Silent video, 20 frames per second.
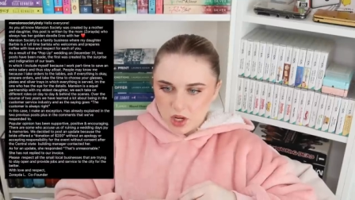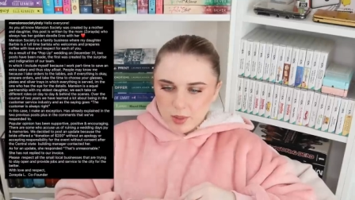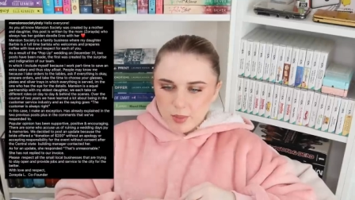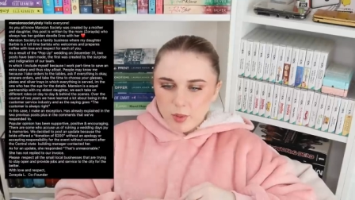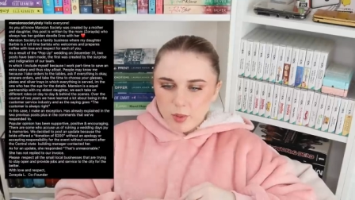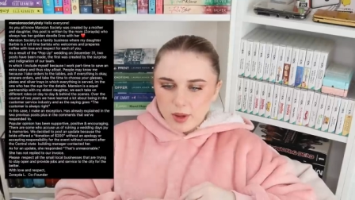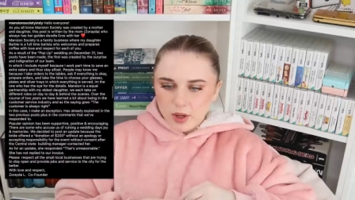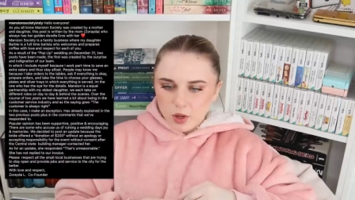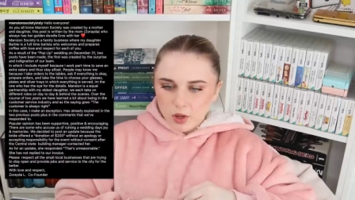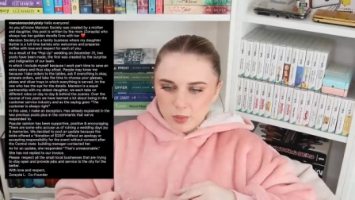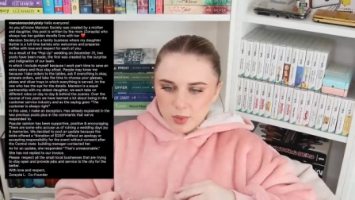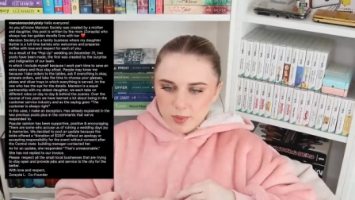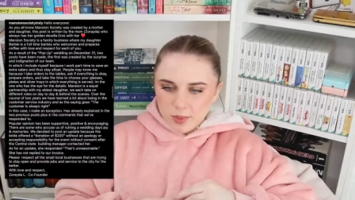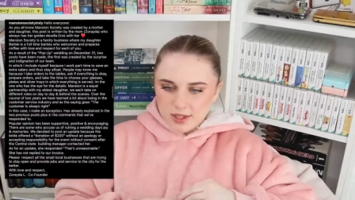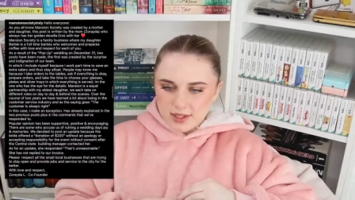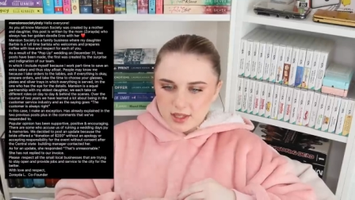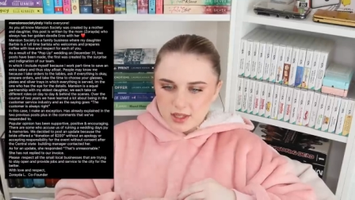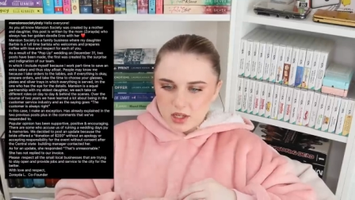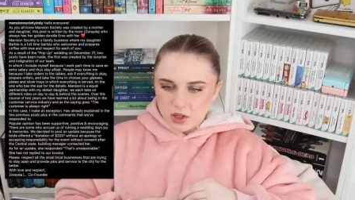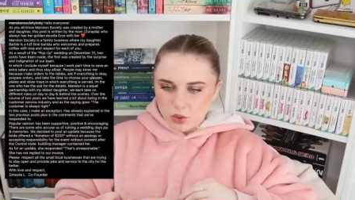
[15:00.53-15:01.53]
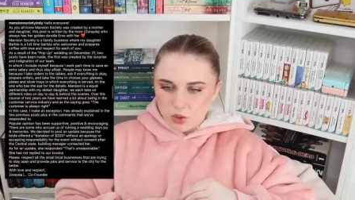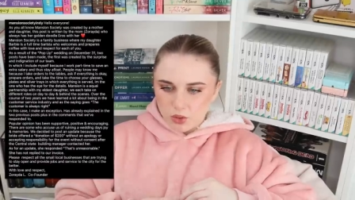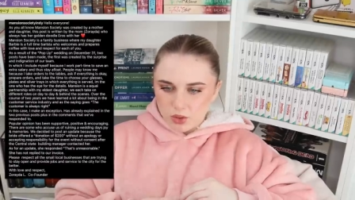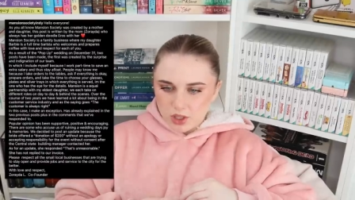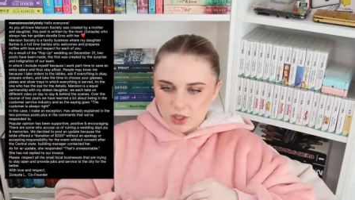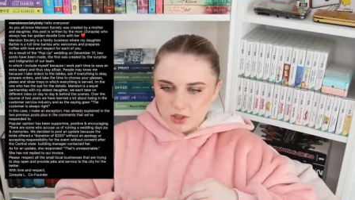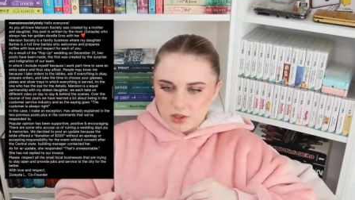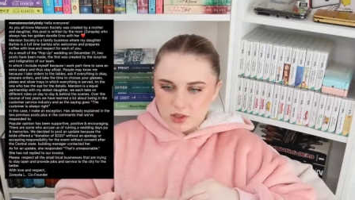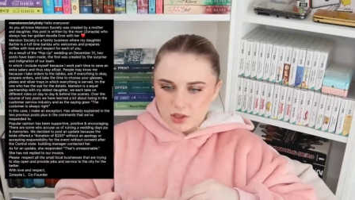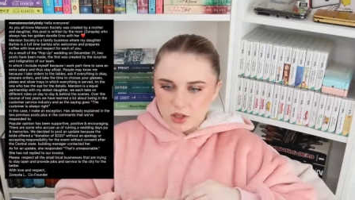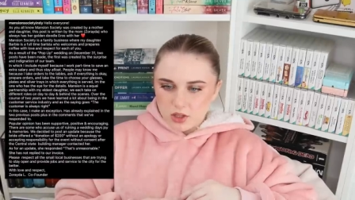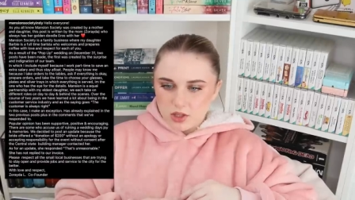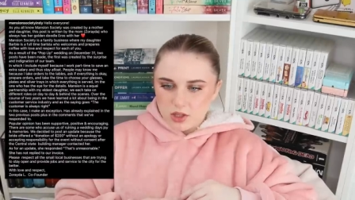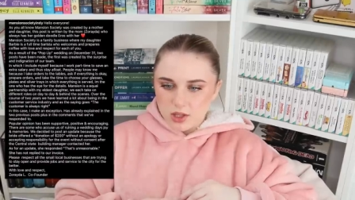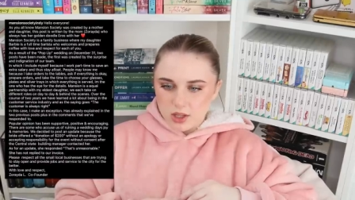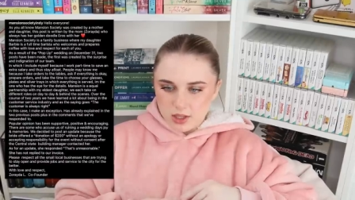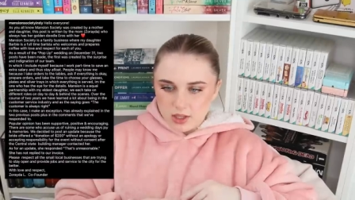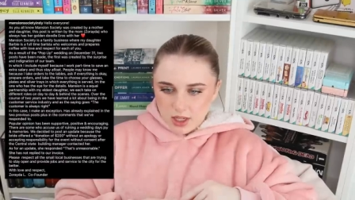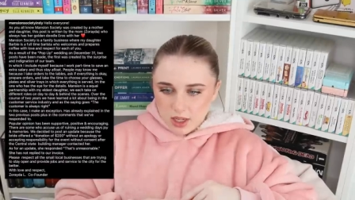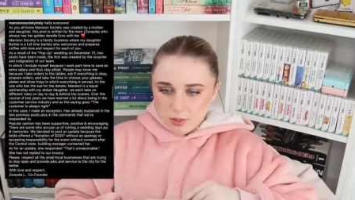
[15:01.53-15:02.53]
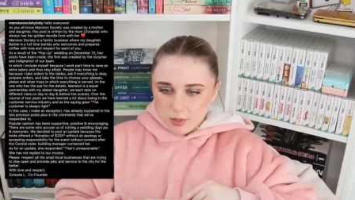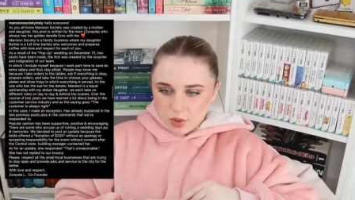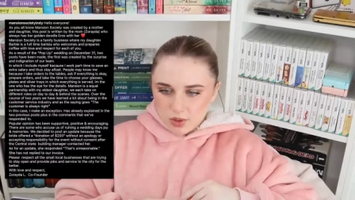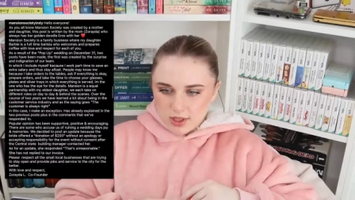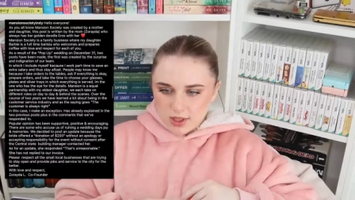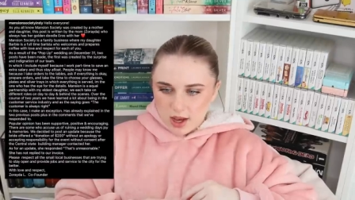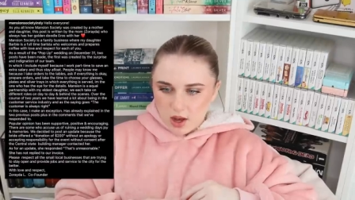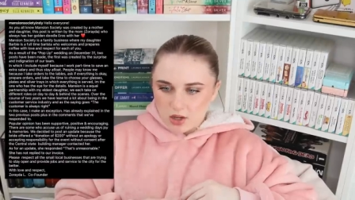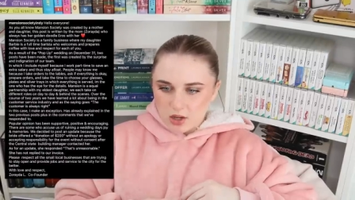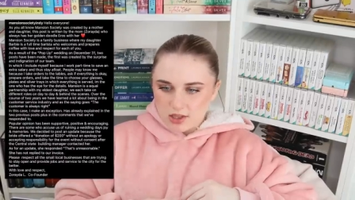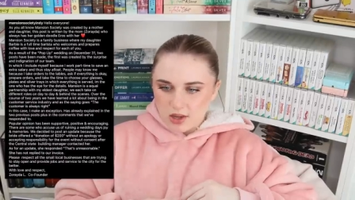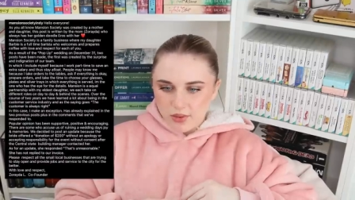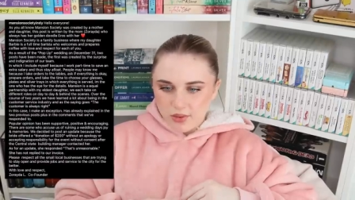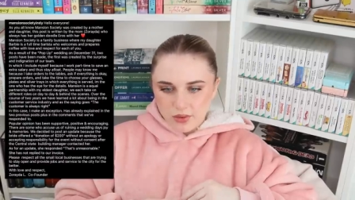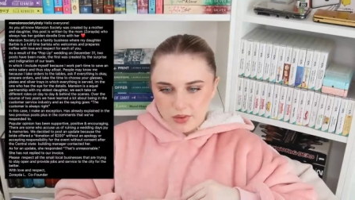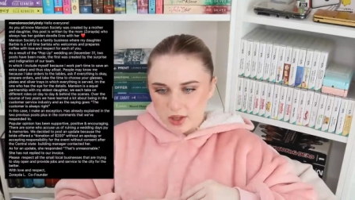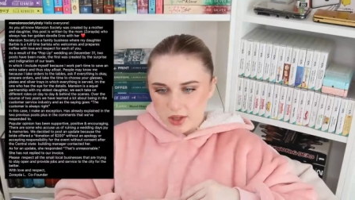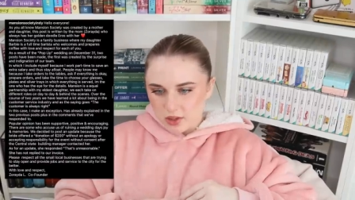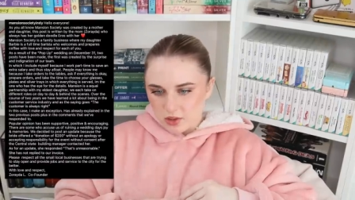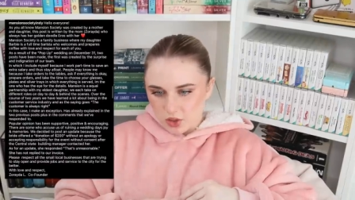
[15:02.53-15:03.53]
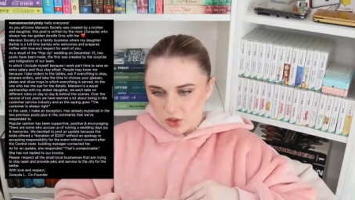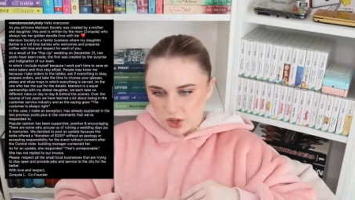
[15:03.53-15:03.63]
People may know me because I take orders to the tables, ask if everything is